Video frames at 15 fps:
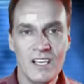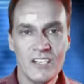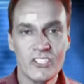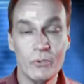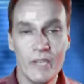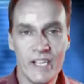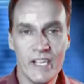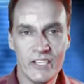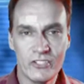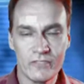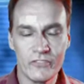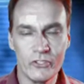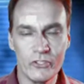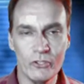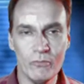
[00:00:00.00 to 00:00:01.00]
to
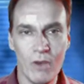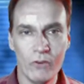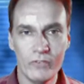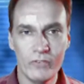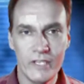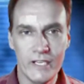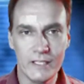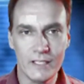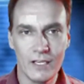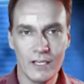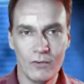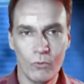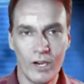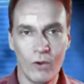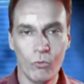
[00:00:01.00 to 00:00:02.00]
interview Monique
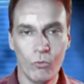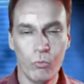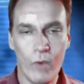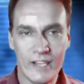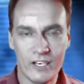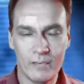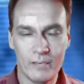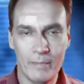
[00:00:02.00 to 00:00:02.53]
when a waiter